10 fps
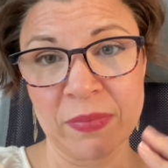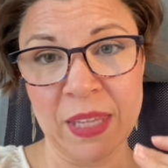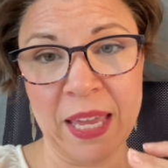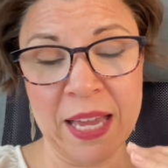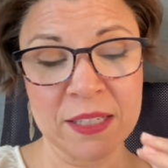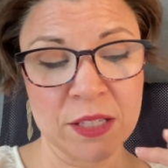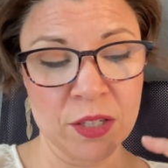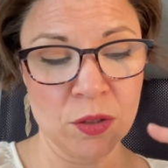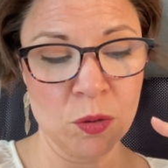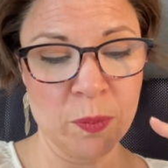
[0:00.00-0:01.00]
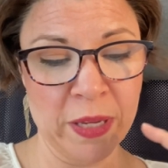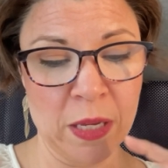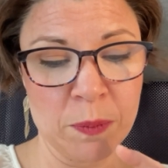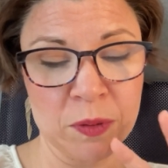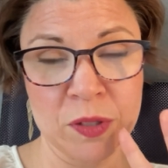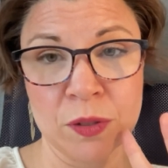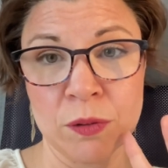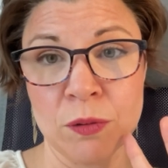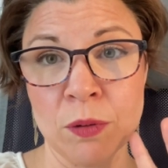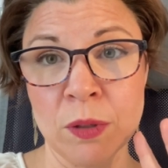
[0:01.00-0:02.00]
and to be able
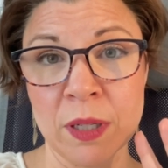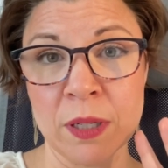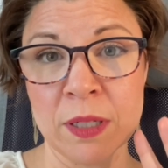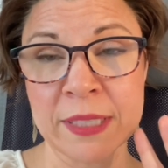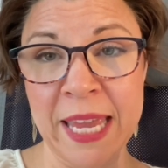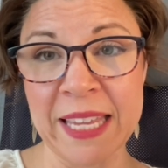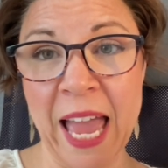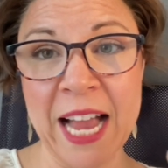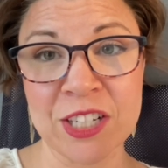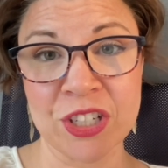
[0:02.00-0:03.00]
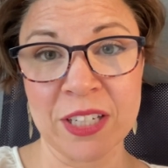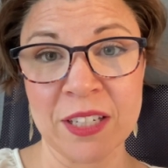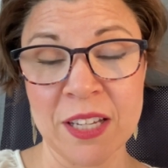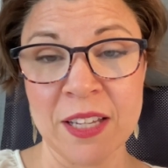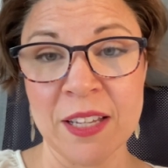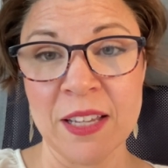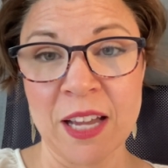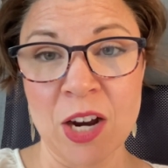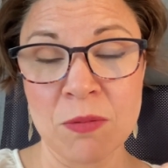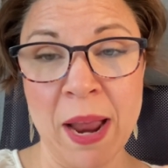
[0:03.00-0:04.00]
to take action
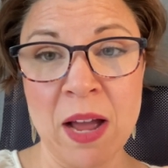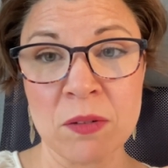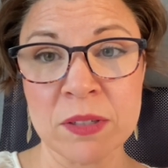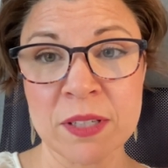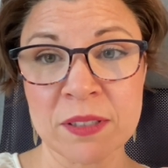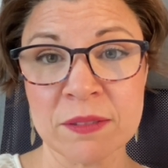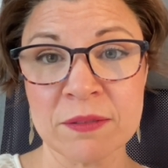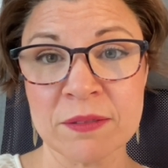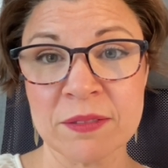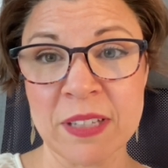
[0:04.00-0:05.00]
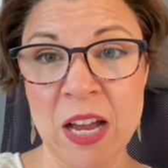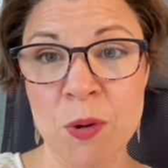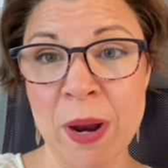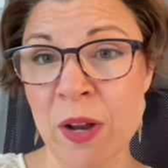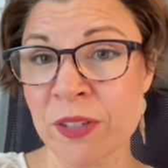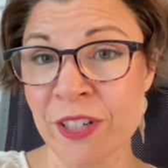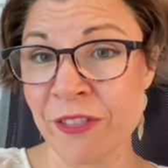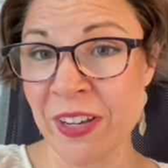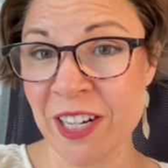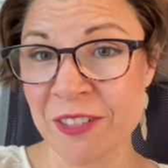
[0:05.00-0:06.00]
around your
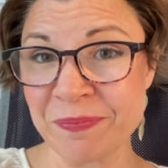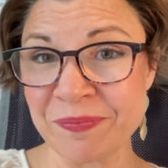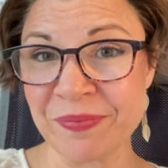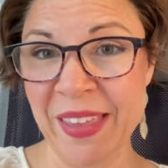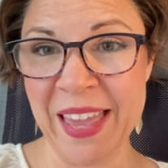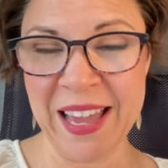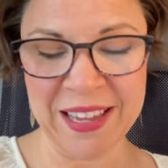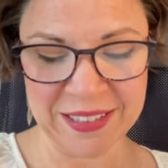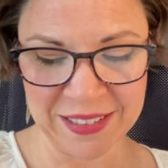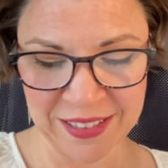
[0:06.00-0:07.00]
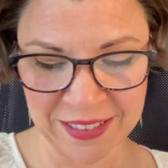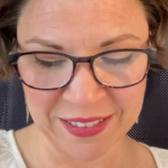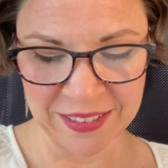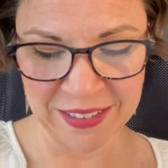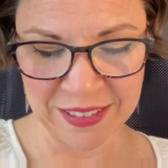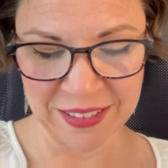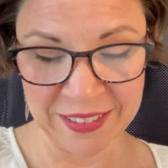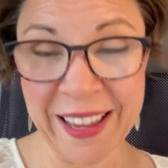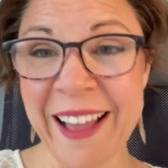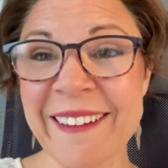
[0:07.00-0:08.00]
fear. And
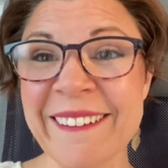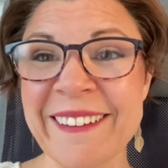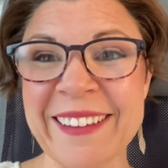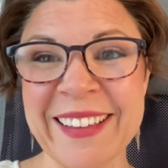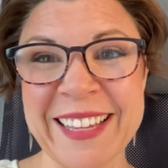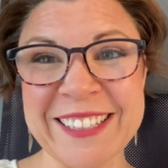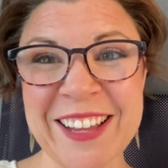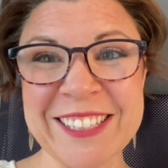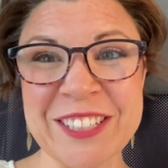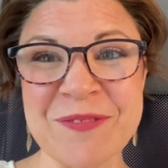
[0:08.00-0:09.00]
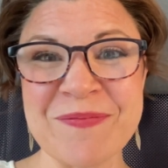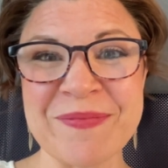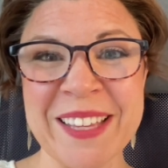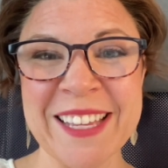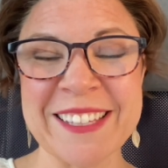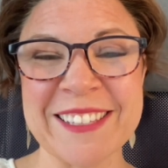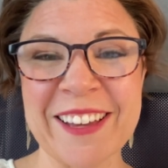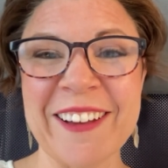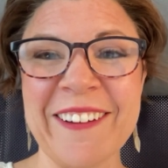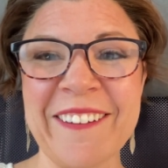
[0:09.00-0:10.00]
yeah, it's awesome.
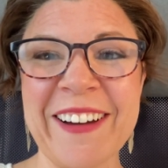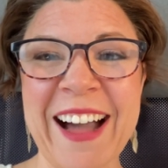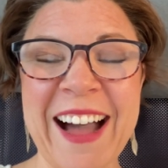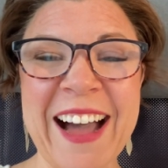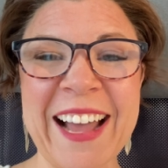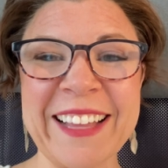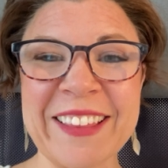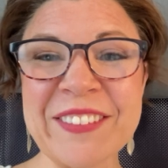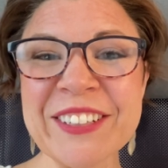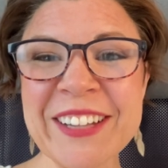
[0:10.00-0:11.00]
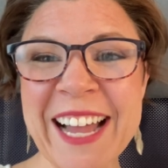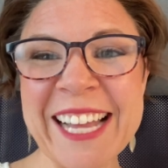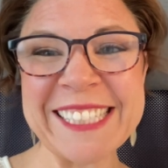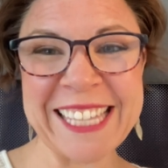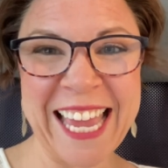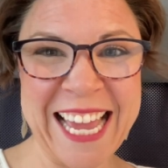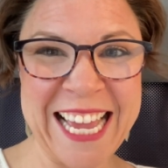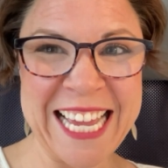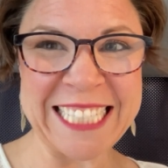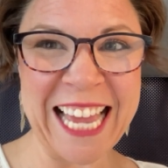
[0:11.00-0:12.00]
So I love you guys,
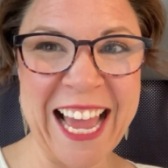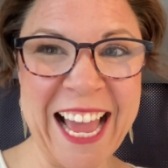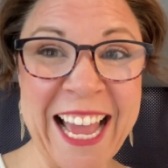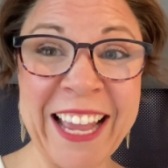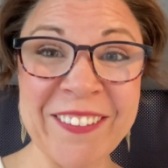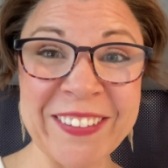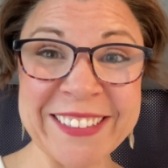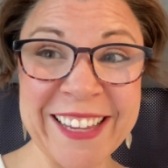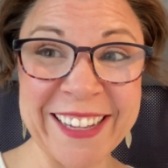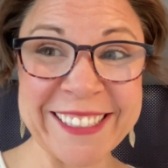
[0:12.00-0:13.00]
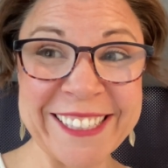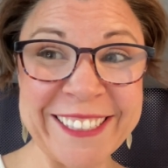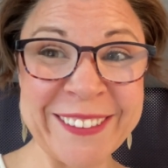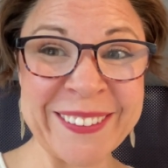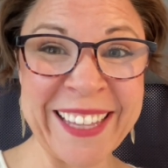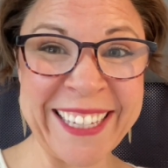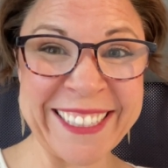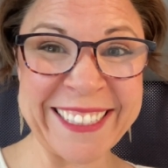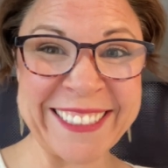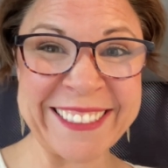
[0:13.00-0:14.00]
and I will talk to you
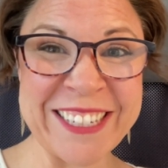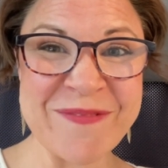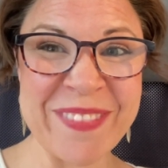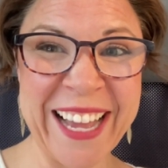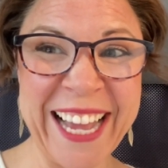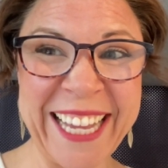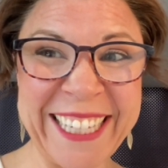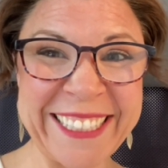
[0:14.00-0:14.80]
later. Bye.